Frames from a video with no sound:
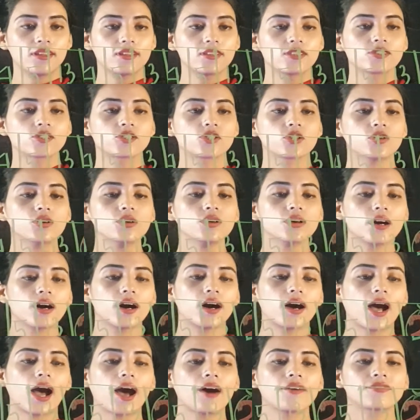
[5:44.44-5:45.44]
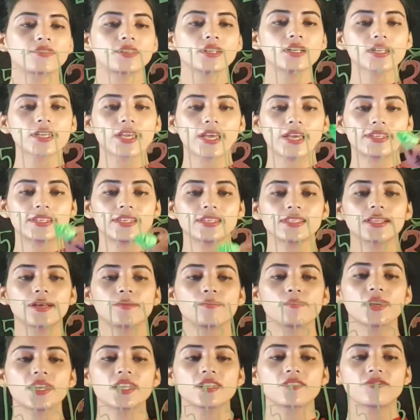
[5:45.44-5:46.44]
So after getting the
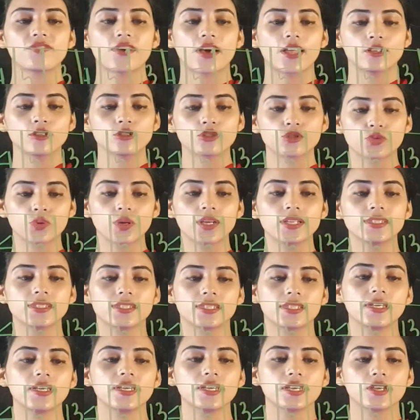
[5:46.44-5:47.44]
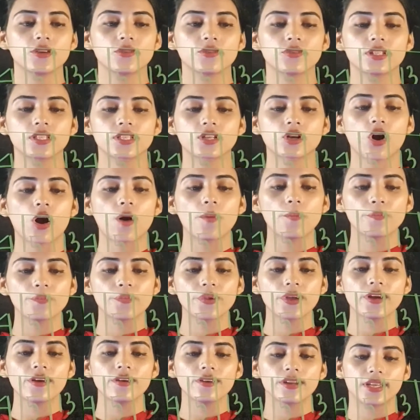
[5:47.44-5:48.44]
mid value 20, you will
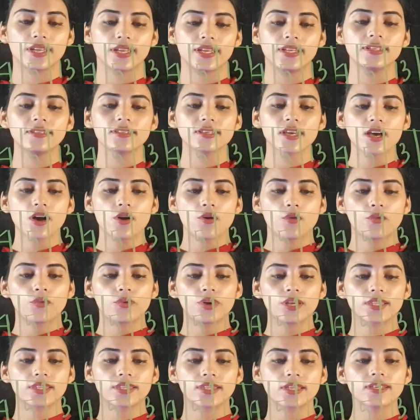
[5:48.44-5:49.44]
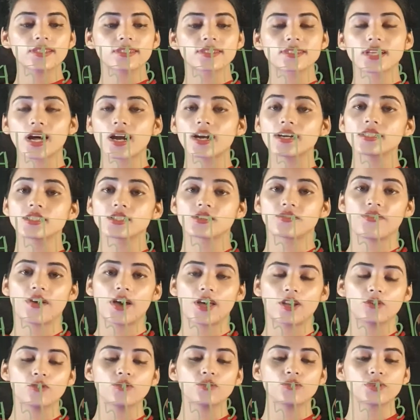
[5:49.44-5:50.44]
compare it with the search
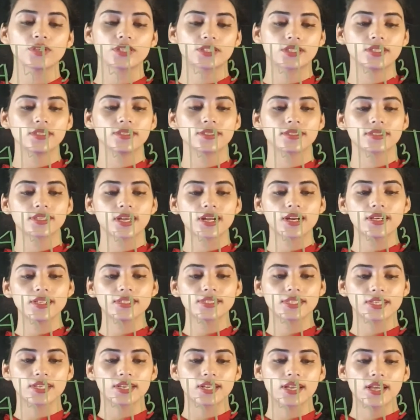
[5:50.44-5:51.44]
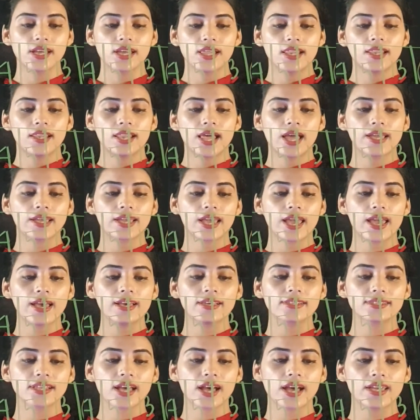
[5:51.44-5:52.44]
value, which is 13. Like
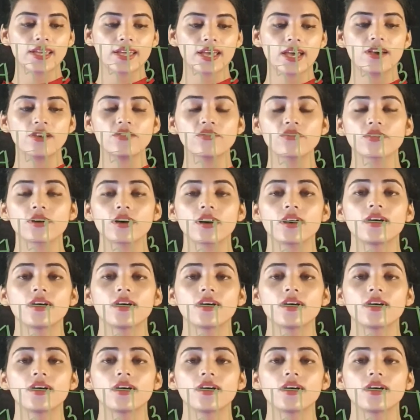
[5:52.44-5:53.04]
as I have